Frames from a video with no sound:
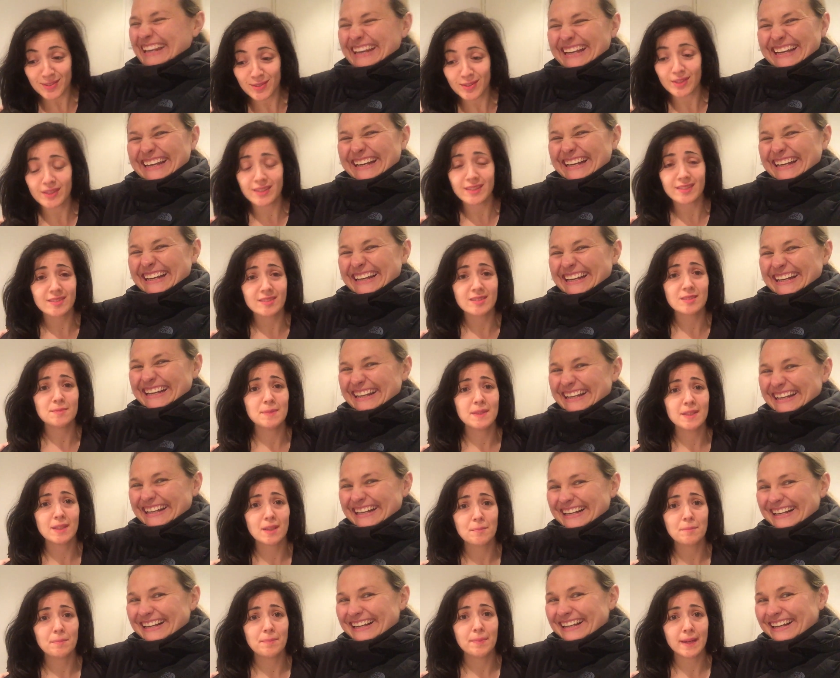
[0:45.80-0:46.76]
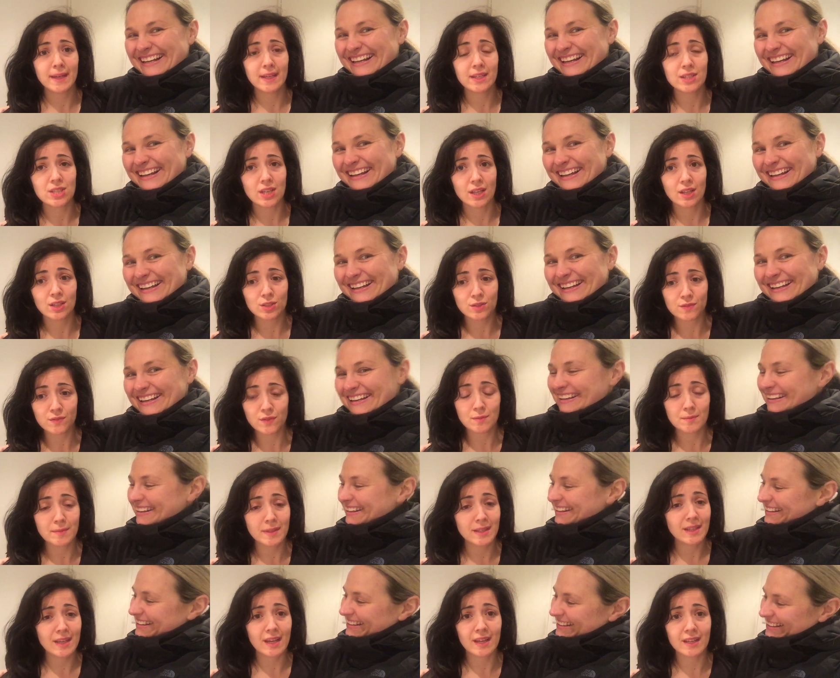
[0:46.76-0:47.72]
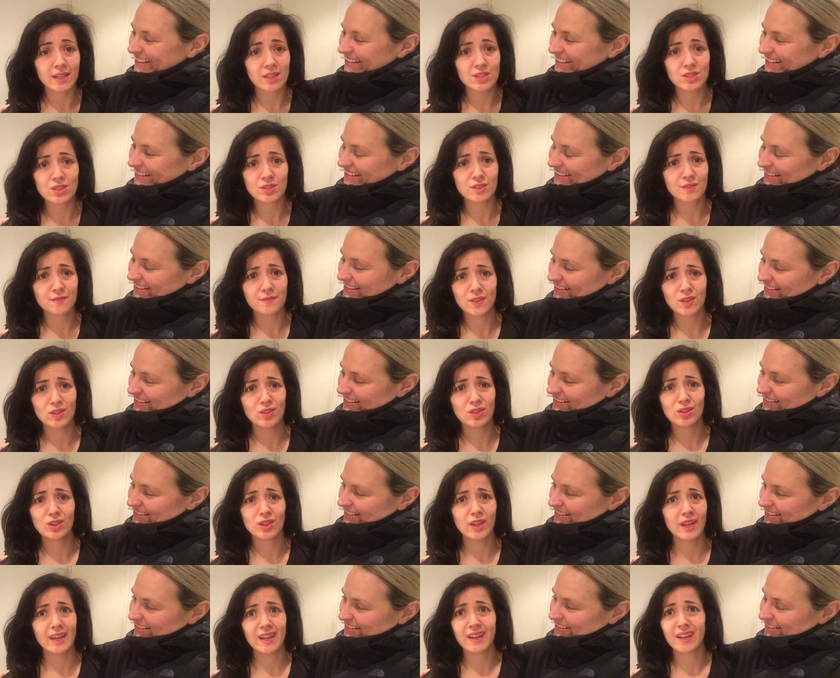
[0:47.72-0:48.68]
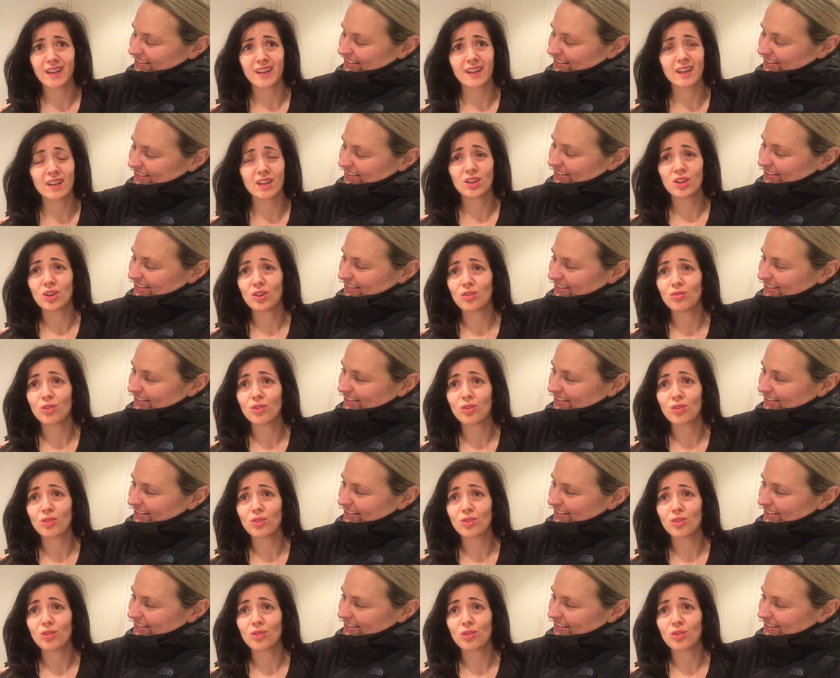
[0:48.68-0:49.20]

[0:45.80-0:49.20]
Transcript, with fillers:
Speaker 1: So this has been a big challenge for me and I just feel like I can